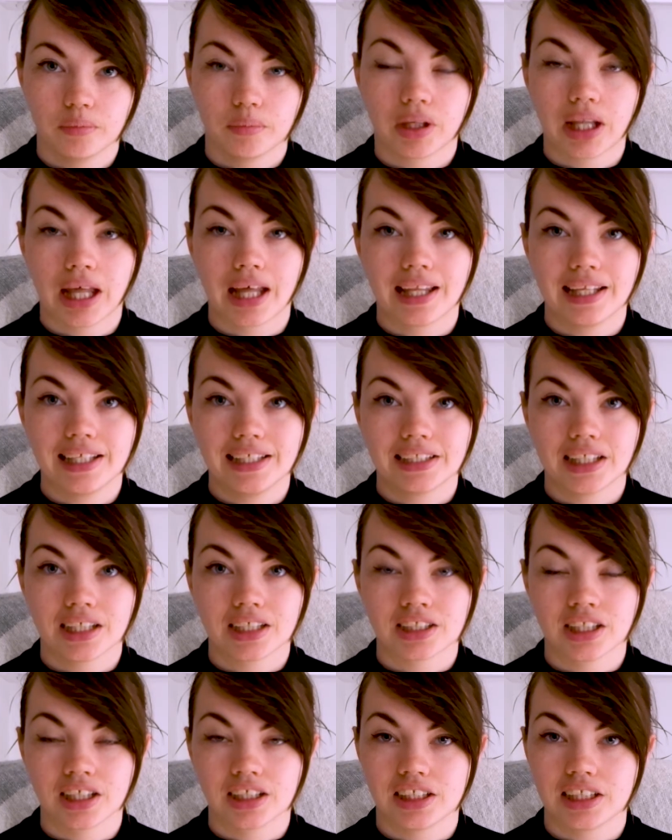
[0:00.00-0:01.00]
But that leads
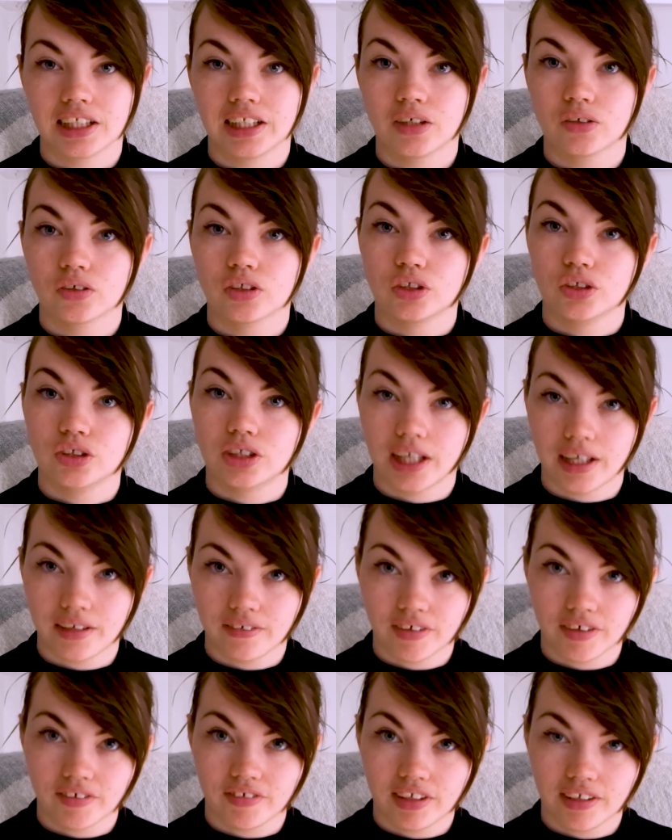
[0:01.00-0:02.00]
us nicely onto day
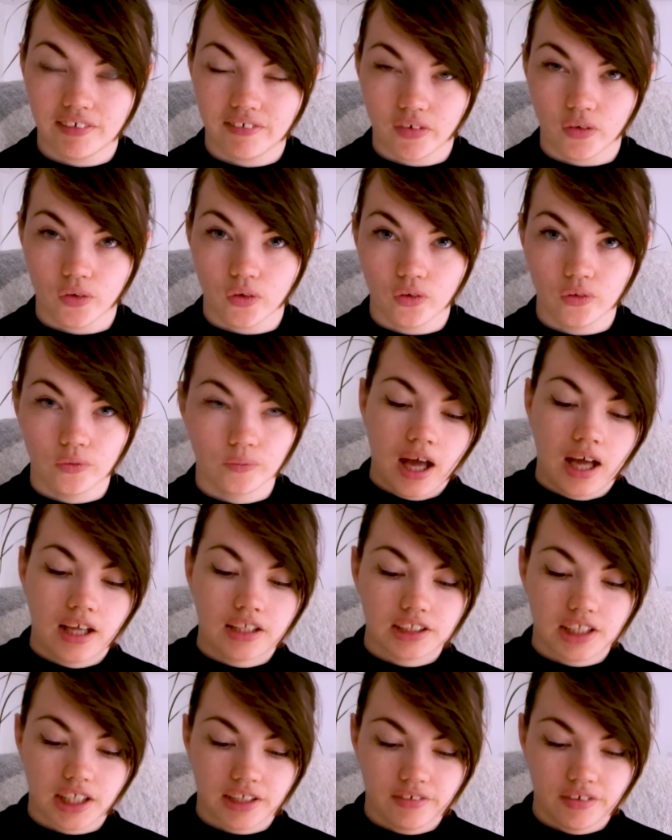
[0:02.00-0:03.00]
54. And
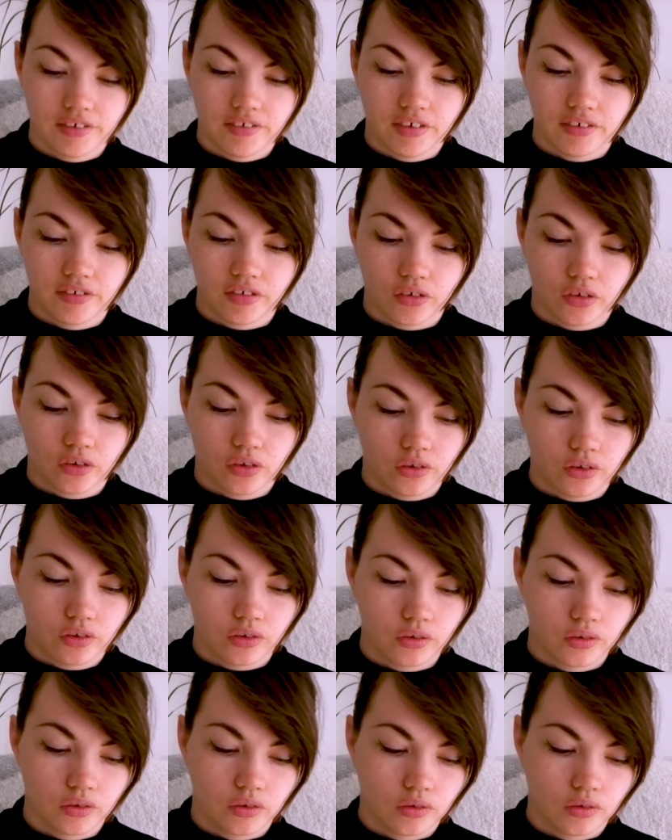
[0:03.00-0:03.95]
day 54,